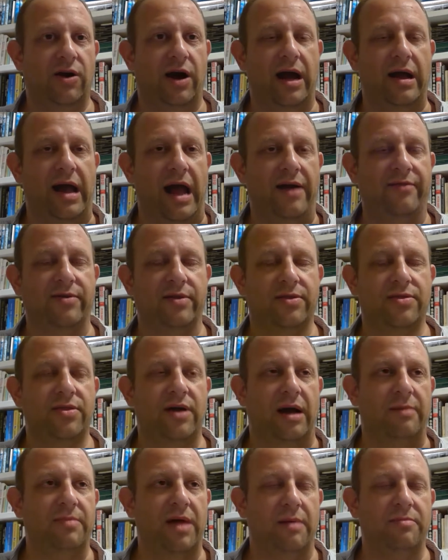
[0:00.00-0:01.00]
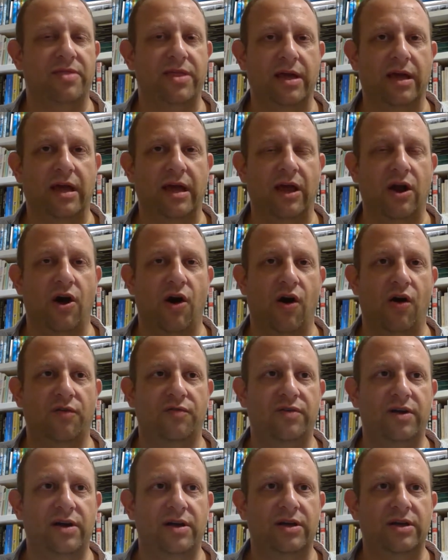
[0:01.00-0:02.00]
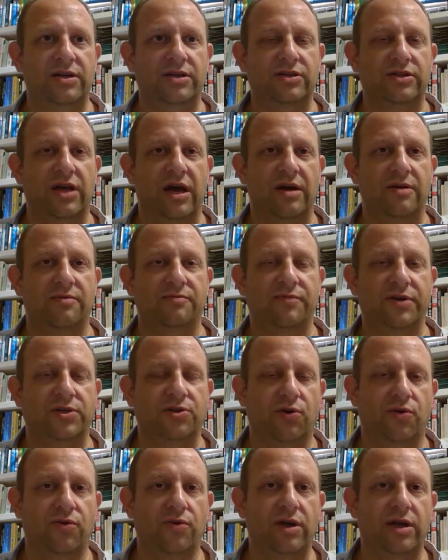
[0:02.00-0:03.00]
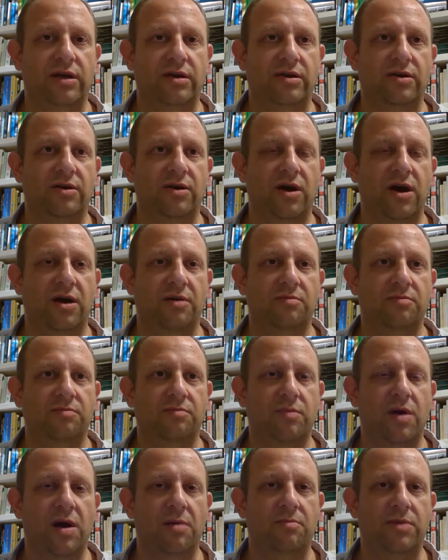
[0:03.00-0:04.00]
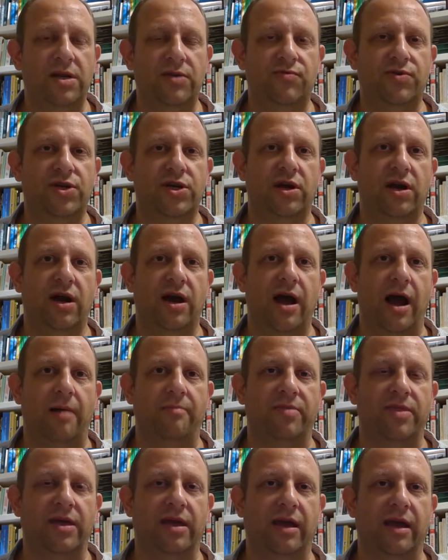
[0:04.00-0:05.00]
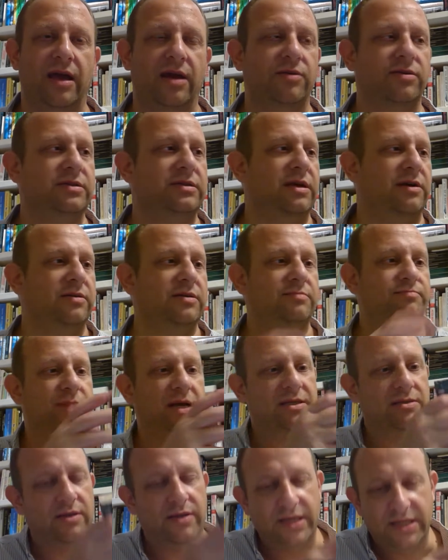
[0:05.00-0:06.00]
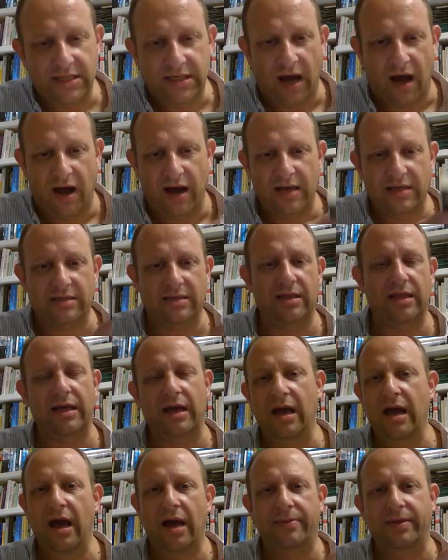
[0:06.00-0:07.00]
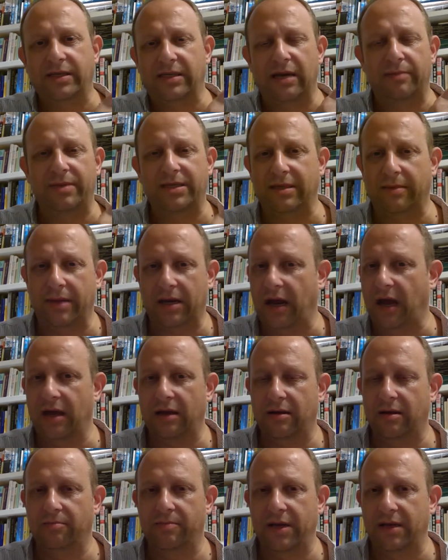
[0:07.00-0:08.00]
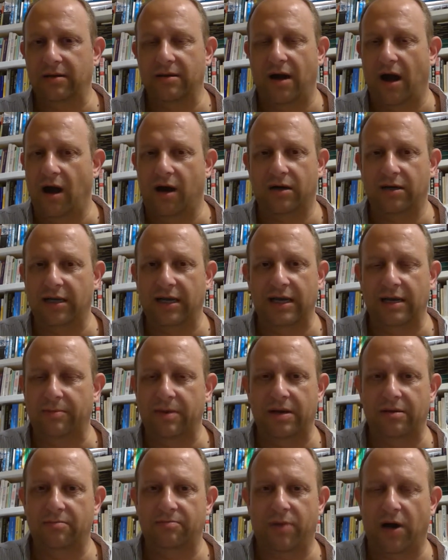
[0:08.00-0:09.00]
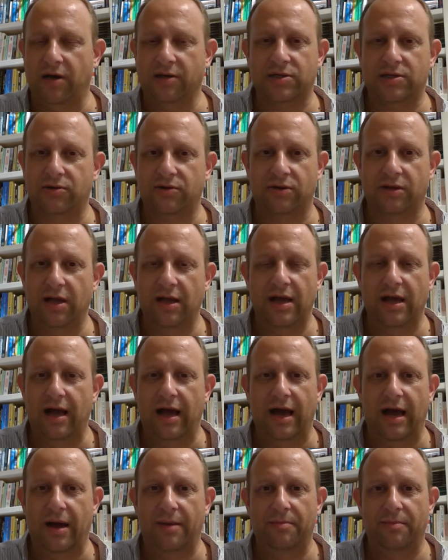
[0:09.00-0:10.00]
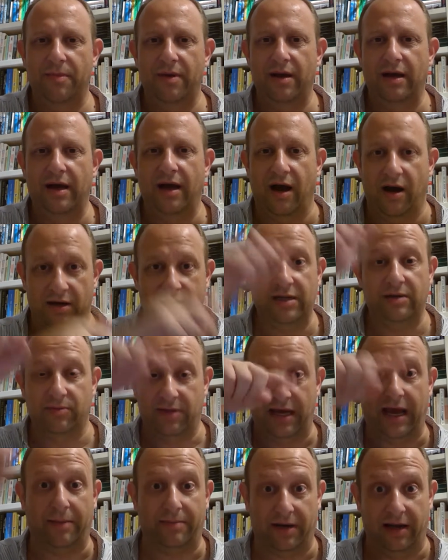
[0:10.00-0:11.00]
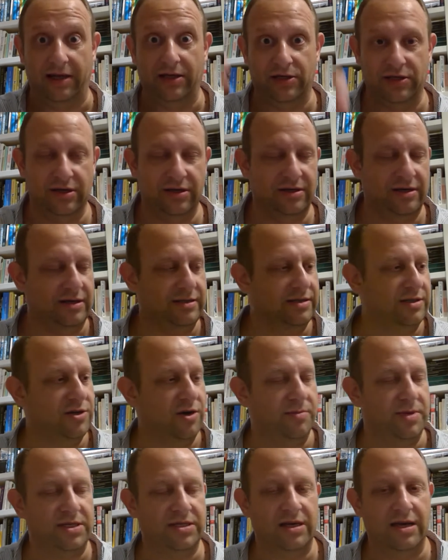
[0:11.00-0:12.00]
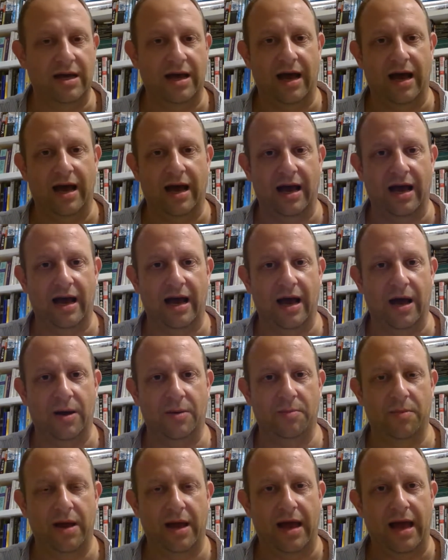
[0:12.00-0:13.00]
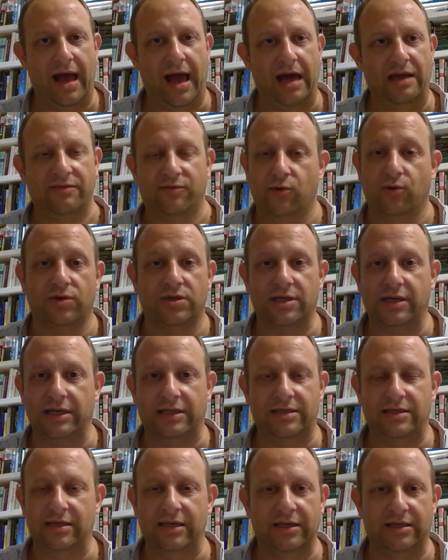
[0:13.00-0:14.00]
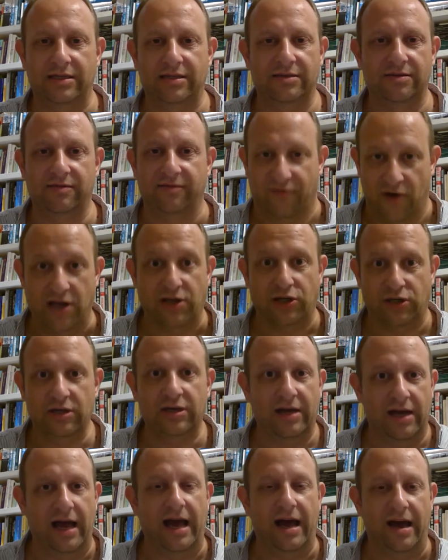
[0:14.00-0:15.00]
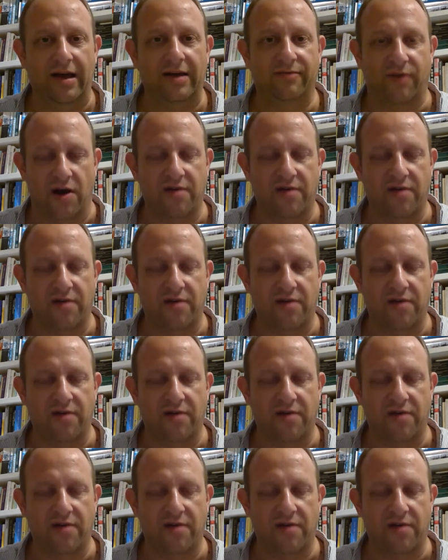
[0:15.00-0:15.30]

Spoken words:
I'm thinking of Victorian literature. I'm thinking, based on the size, and there's going to be something like a bit hardy and a bit pastoral. Hardy with a capital H, as in Thomas. And of course, it's French, very French.